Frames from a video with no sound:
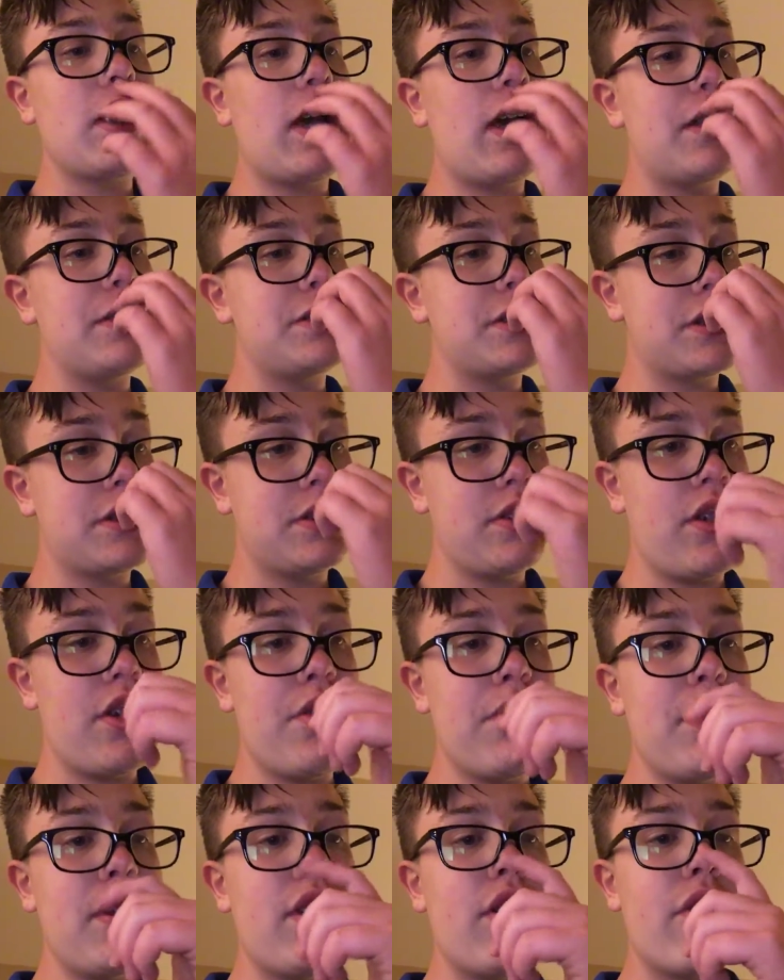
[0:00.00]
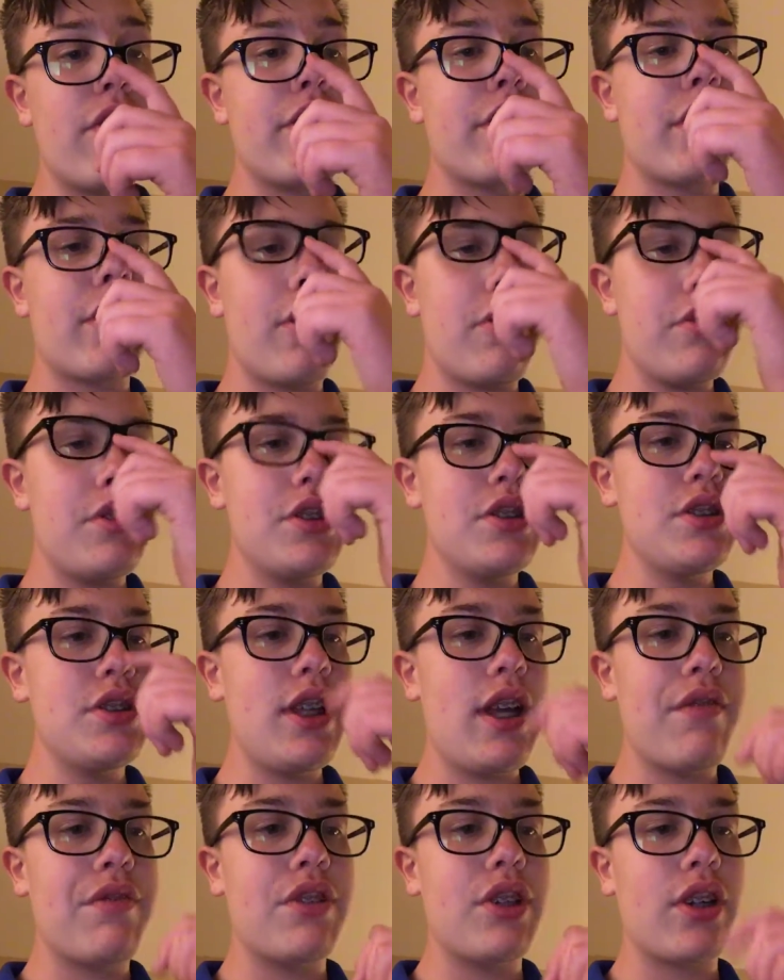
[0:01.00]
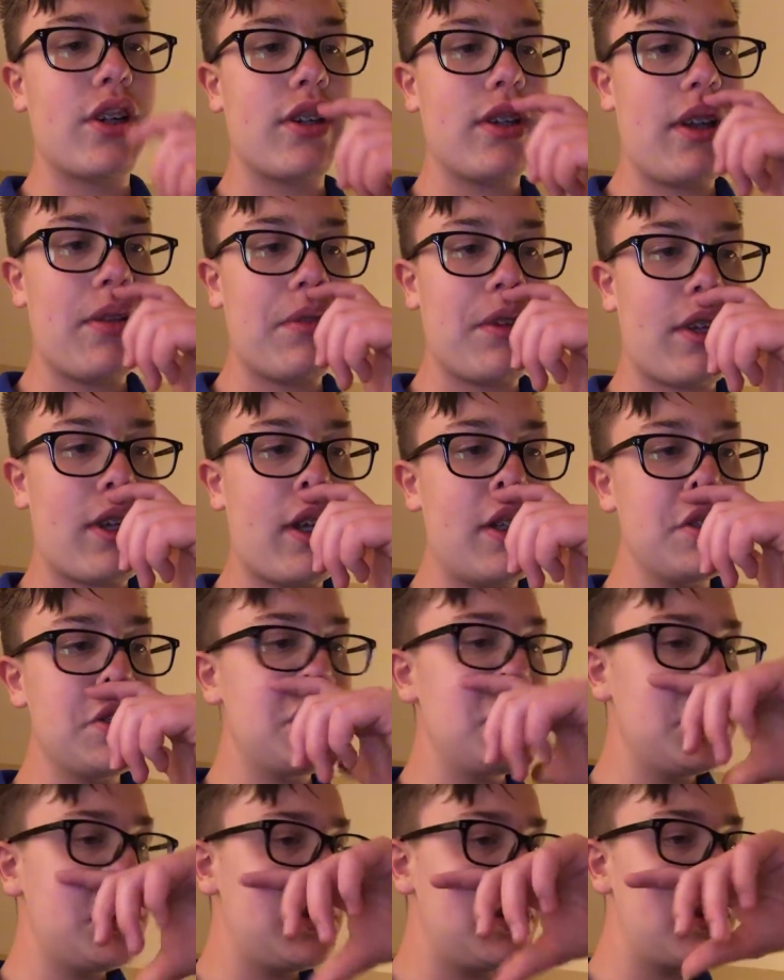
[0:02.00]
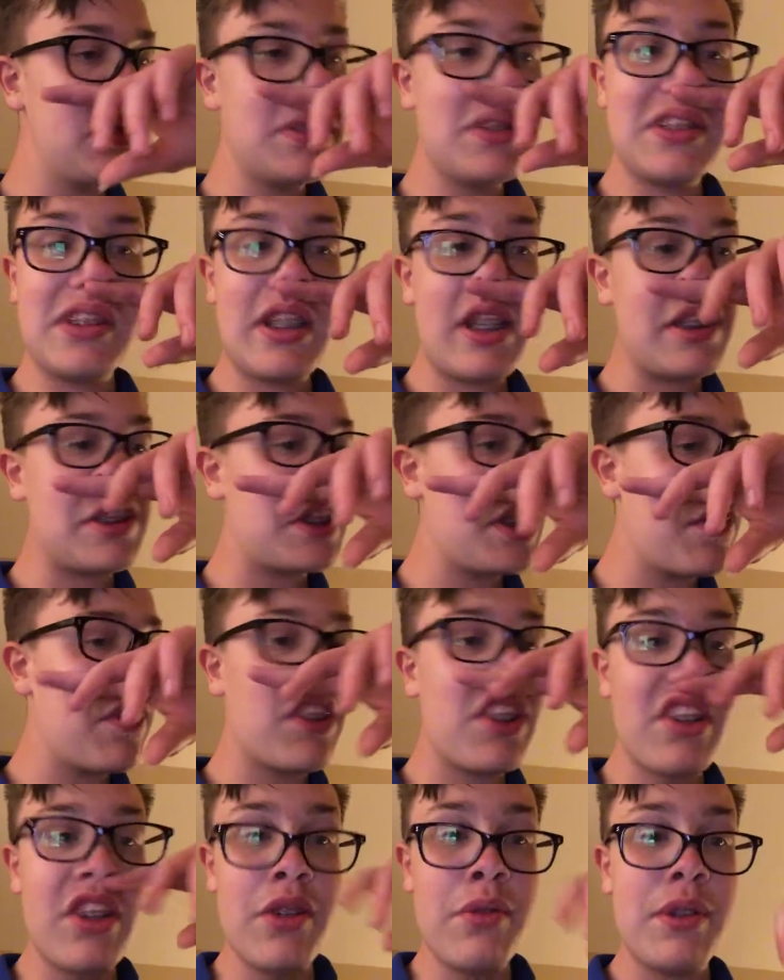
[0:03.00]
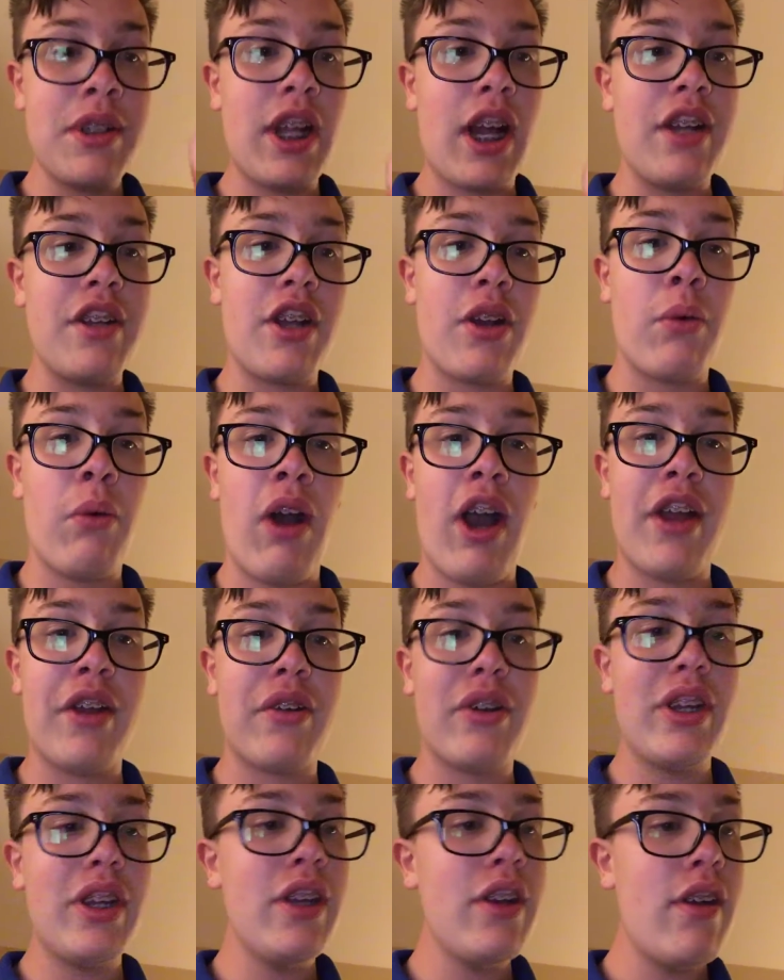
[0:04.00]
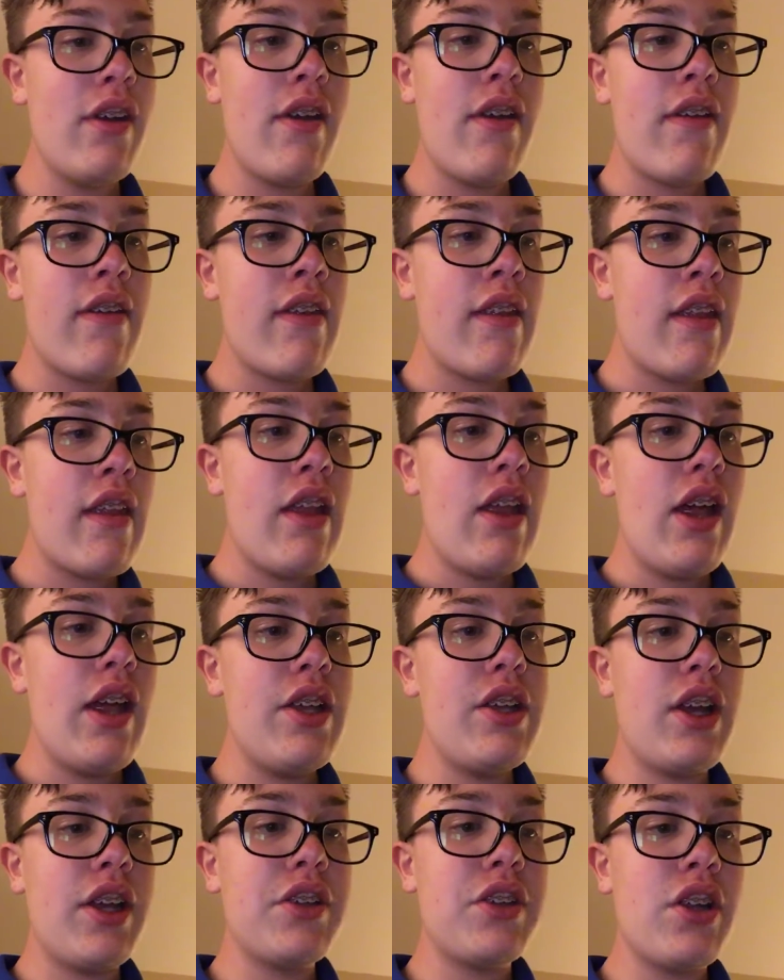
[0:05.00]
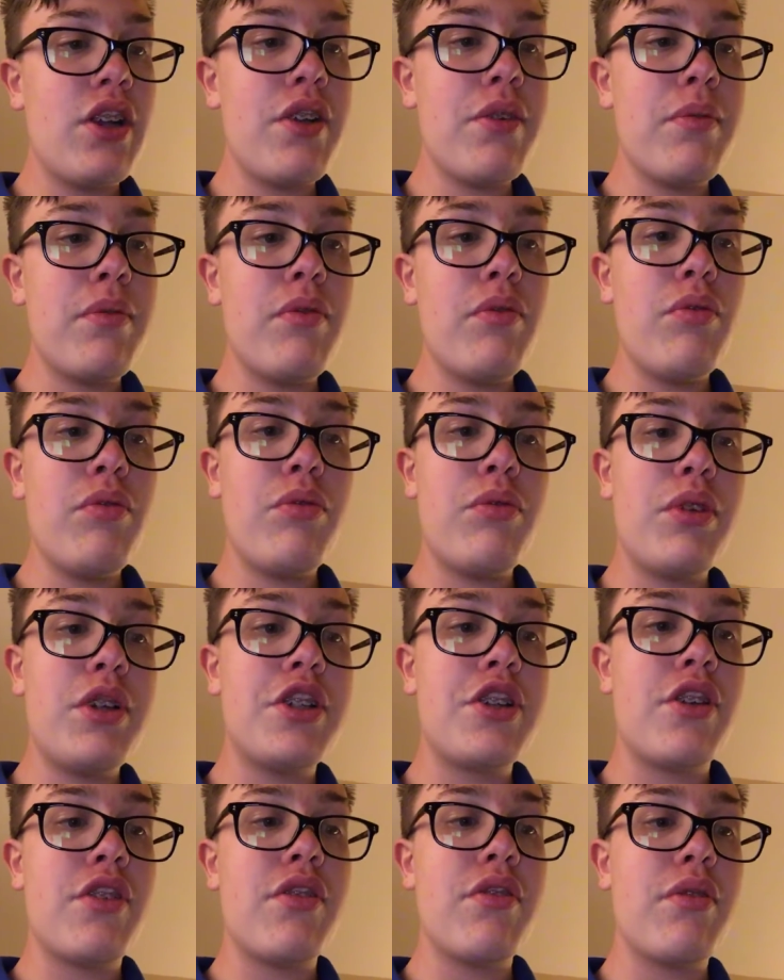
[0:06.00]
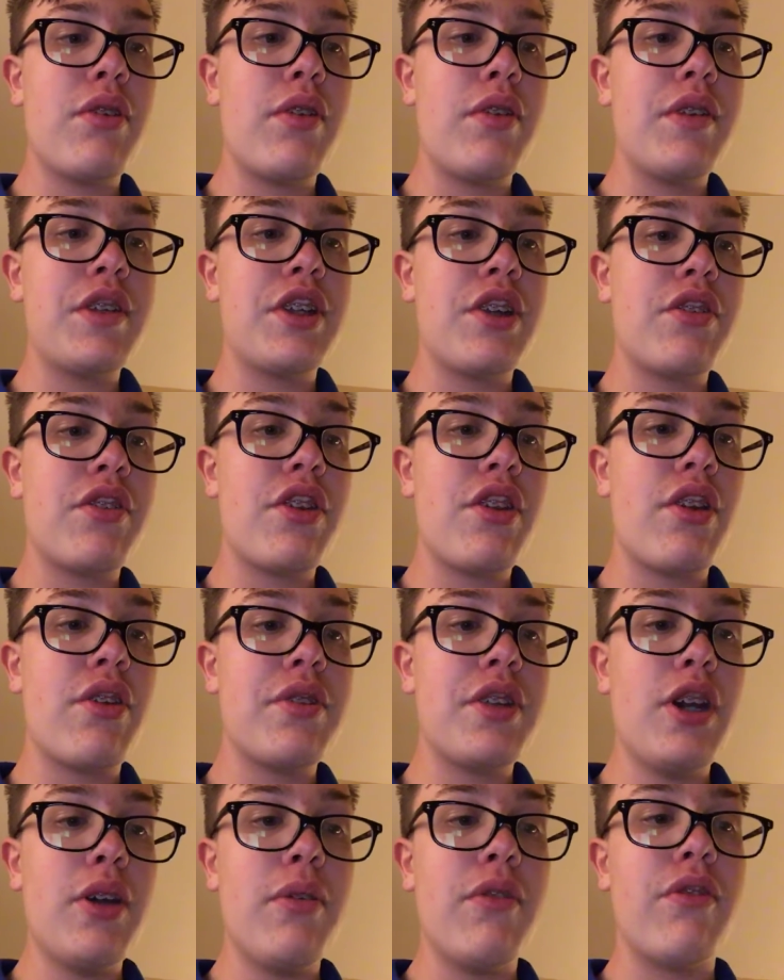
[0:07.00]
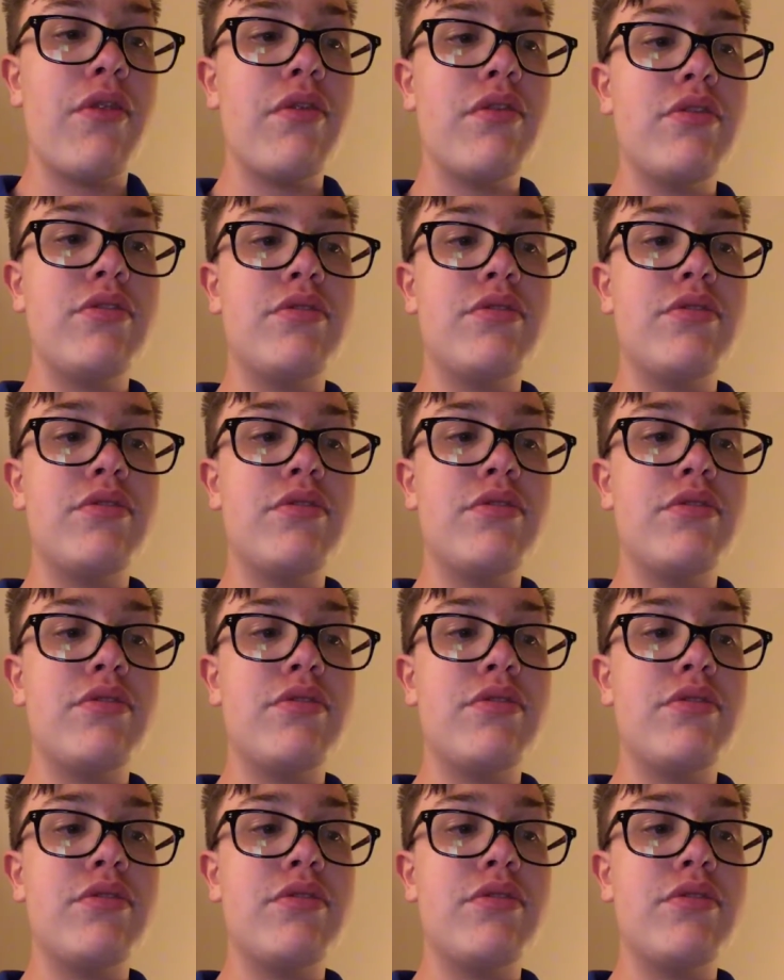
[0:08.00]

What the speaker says: At 6:30, we loaded the coaches after the concert. At 7:30, we dined at a winery. At 9:30, we returned to the hotel.